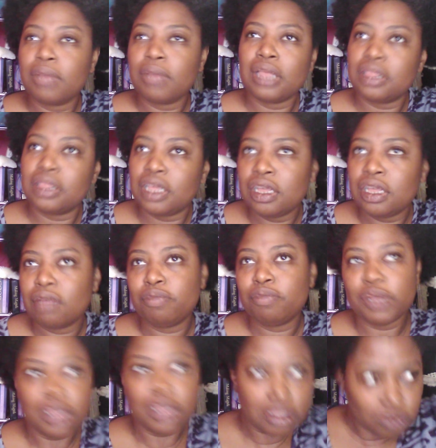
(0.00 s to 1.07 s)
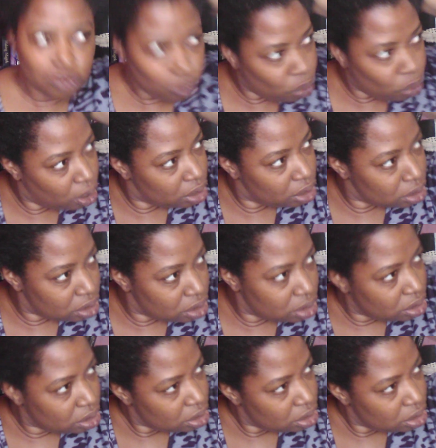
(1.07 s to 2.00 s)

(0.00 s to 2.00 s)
I think, because one